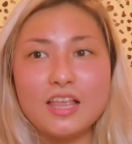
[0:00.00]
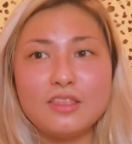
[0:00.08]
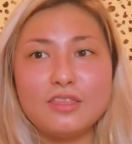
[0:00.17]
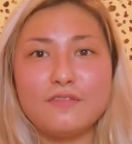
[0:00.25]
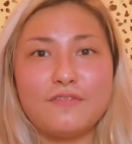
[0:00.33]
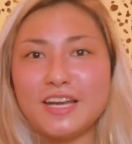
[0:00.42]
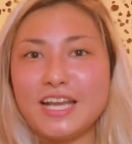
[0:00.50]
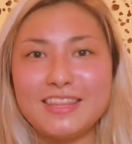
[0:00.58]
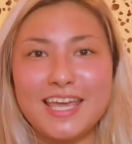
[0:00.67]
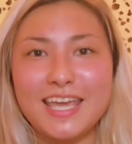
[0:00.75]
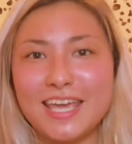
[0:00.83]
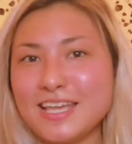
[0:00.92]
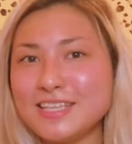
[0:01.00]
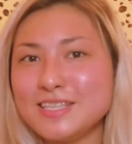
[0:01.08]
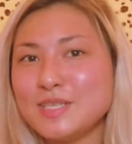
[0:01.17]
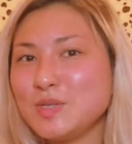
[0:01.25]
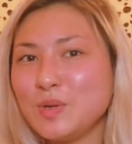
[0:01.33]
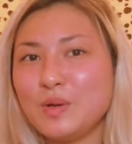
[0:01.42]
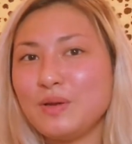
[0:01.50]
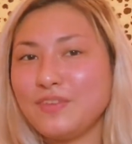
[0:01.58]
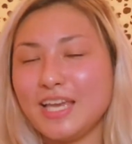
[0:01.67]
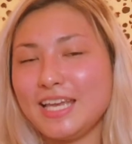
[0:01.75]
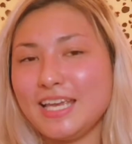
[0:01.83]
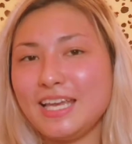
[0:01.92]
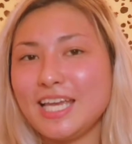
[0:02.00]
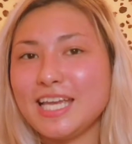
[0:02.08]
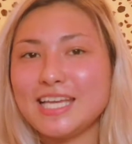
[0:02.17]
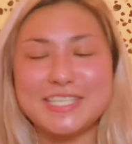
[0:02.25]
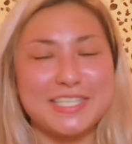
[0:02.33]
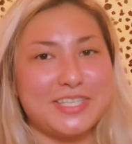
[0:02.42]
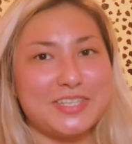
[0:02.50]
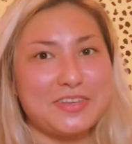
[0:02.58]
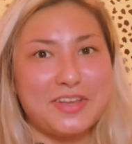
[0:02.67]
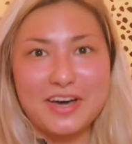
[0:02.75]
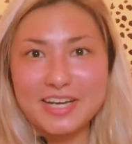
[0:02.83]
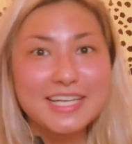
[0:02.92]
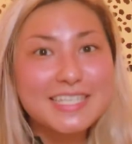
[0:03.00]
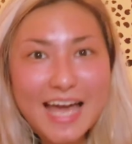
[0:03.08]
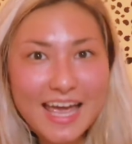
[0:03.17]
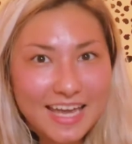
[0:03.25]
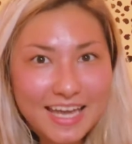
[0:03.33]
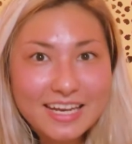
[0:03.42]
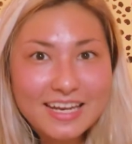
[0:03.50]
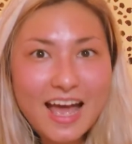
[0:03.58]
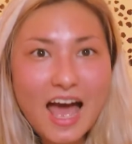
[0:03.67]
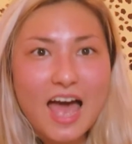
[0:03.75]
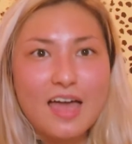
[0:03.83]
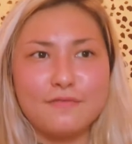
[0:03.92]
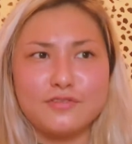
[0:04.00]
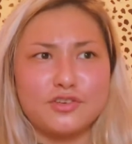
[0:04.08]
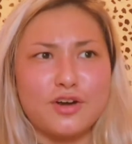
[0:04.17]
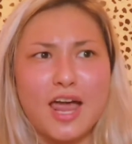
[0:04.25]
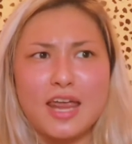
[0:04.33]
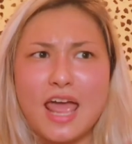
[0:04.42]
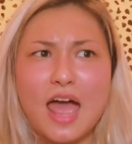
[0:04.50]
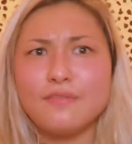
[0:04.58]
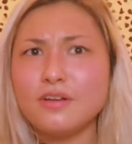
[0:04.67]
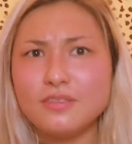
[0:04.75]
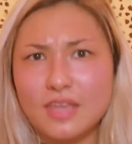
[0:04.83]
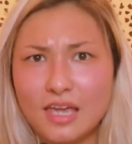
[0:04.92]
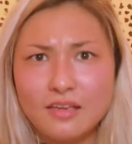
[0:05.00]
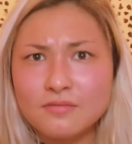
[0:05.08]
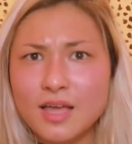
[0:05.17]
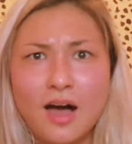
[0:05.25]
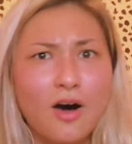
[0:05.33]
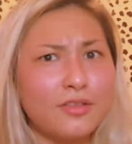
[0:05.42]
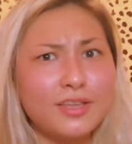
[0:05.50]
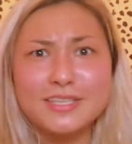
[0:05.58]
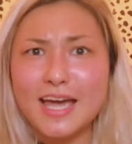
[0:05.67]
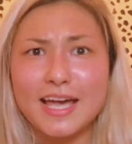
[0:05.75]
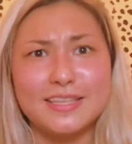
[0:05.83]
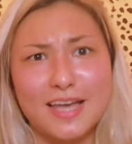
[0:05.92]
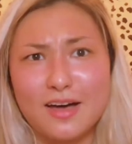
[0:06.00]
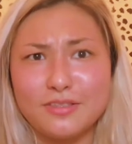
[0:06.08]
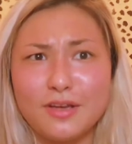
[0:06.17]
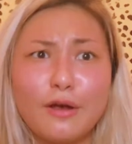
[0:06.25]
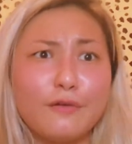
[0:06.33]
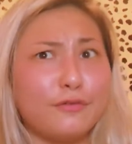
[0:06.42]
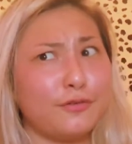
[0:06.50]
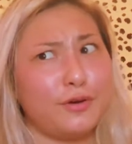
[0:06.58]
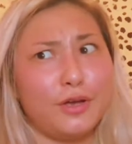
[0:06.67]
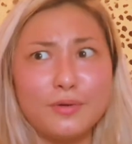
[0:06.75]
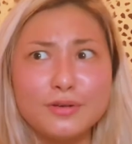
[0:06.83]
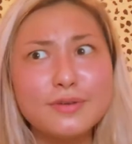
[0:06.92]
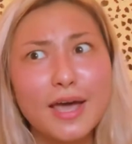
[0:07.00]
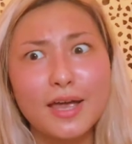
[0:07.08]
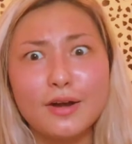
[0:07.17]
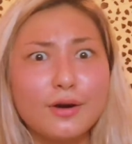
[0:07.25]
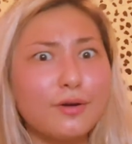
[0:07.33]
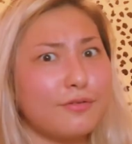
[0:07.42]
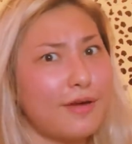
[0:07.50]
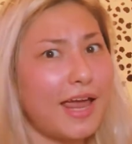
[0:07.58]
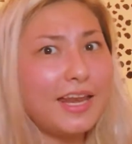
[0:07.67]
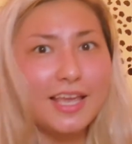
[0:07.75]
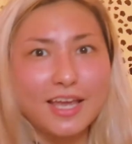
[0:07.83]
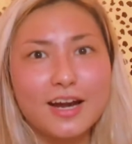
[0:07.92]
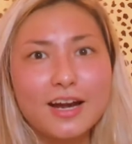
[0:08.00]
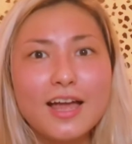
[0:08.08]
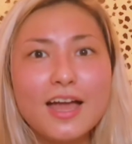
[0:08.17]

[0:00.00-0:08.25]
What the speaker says: The funny thing is, intuitive eating is not a diet. I've tried everything, all the diets out there, frequent dieter right here.